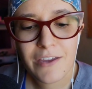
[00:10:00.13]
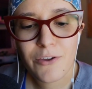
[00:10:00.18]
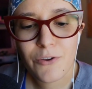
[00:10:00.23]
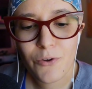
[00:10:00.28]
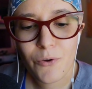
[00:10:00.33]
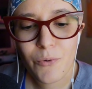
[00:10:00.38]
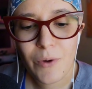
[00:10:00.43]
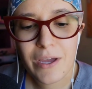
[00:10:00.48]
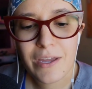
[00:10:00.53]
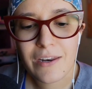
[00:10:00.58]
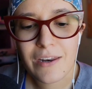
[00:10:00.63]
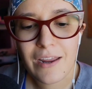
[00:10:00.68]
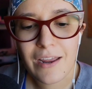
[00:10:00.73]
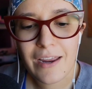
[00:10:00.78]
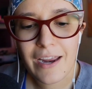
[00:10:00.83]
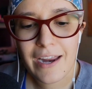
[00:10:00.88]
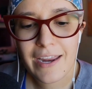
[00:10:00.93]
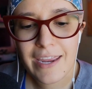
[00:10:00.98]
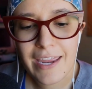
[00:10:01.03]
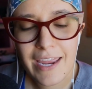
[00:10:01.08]
hey, you know what,
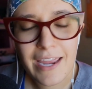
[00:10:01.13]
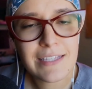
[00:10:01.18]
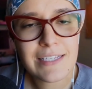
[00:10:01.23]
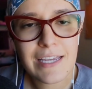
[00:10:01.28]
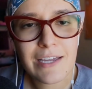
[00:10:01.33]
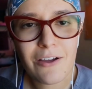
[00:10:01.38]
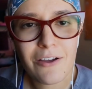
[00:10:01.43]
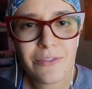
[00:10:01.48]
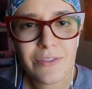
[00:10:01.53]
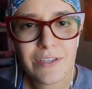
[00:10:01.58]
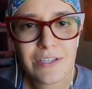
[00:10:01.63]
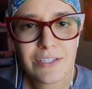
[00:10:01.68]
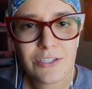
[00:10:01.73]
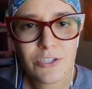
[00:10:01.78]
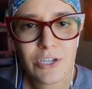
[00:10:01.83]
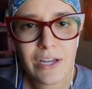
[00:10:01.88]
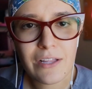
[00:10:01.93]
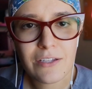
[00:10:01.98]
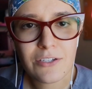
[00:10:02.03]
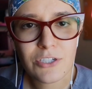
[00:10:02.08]
I can't take on
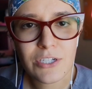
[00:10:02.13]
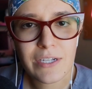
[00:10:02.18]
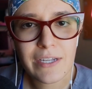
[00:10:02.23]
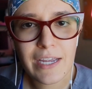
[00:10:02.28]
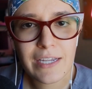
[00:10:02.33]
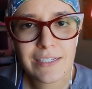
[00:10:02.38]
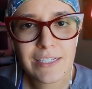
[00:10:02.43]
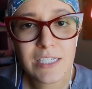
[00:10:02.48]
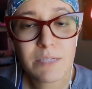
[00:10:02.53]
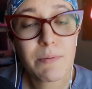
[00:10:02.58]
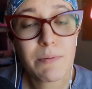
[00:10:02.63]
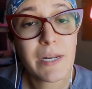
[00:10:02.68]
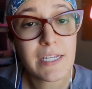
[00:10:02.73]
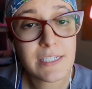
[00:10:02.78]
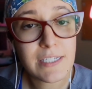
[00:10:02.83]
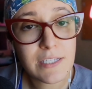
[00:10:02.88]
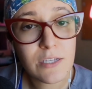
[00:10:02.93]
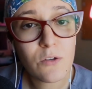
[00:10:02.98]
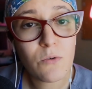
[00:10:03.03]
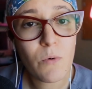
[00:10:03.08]
these challenging cases, but I
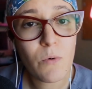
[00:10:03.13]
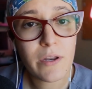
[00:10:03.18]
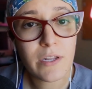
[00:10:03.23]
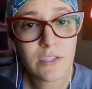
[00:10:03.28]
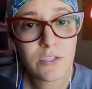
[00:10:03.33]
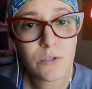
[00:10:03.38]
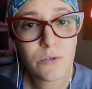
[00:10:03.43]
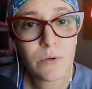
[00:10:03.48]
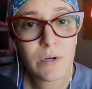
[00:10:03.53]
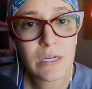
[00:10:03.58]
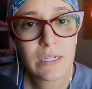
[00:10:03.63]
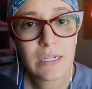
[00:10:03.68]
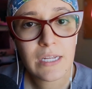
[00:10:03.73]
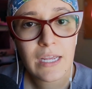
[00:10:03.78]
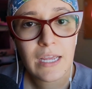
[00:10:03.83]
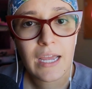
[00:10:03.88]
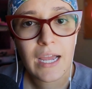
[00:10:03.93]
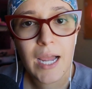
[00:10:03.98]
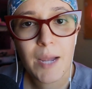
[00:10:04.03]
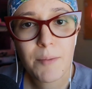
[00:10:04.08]
still want to do it.
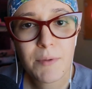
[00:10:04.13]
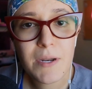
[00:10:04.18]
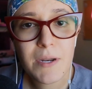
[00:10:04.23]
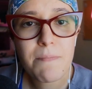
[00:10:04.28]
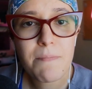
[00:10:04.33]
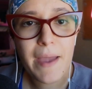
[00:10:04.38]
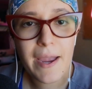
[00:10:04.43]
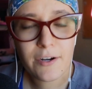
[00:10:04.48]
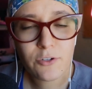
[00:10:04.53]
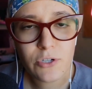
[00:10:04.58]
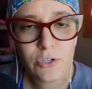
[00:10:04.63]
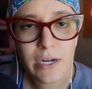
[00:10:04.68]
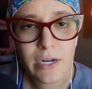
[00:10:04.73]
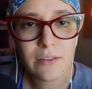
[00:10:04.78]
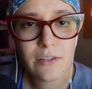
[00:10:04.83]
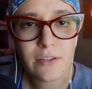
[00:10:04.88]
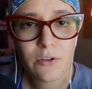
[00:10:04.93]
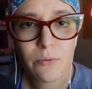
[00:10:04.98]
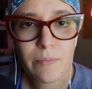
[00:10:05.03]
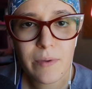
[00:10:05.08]
I'm going to backtrack
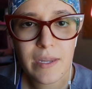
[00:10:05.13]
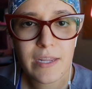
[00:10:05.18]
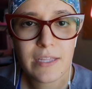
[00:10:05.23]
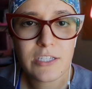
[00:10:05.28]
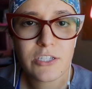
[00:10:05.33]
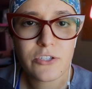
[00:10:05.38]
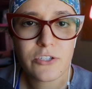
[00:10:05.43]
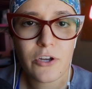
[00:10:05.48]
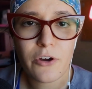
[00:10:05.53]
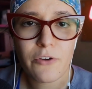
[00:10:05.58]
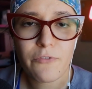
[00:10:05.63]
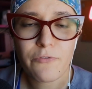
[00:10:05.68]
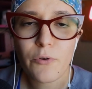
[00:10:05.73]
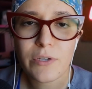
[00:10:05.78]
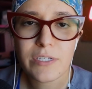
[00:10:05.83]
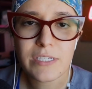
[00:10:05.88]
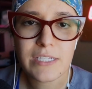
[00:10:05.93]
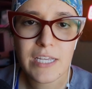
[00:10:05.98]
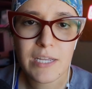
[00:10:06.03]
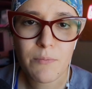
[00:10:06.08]
a little bit and start
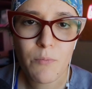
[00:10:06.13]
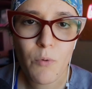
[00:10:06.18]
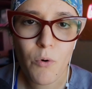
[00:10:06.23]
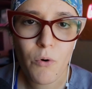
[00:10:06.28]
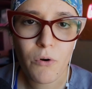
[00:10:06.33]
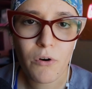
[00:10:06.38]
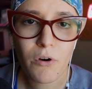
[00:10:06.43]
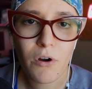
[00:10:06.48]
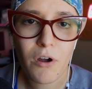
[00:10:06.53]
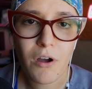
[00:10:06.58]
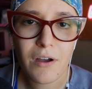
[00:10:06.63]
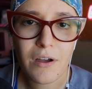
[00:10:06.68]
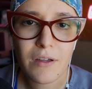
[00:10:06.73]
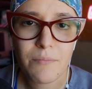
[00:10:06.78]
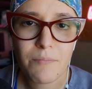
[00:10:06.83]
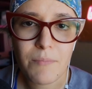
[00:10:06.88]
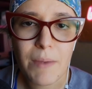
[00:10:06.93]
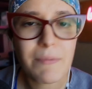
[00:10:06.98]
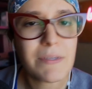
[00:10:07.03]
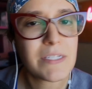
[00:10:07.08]
focusing more
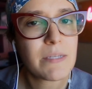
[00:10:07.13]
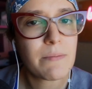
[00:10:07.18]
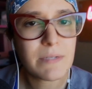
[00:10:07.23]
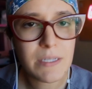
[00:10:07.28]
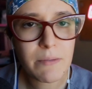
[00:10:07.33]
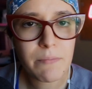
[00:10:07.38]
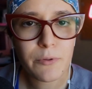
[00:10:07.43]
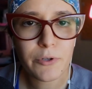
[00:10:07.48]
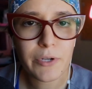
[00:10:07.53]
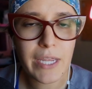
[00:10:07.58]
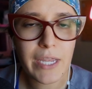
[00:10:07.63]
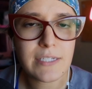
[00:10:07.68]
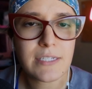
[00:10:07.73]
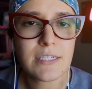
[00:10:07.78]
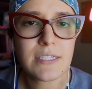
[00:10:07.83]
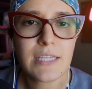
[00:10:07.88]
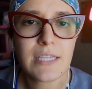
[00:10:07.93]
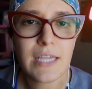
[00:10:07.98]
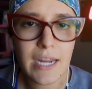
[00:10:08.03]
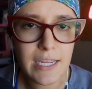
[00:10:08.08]
on maybe some simpler
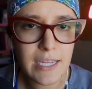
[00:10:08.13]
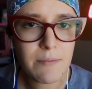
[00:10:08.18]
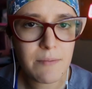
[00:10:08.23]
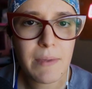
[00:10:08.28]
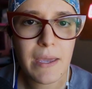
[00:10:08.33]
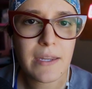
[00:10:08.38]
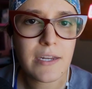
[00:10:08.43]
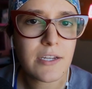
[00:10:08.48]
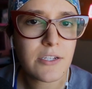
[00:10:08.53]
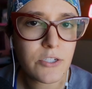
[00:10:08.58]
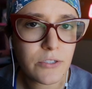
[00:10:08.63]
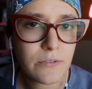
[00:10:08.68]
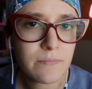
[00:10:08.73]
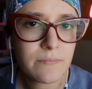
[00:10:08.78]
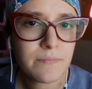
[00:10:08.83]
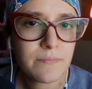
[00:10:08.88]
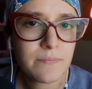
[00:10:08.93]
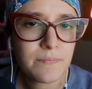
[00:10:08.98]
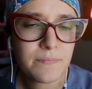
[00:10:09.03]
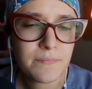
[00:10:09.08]
cases that I can manage.
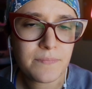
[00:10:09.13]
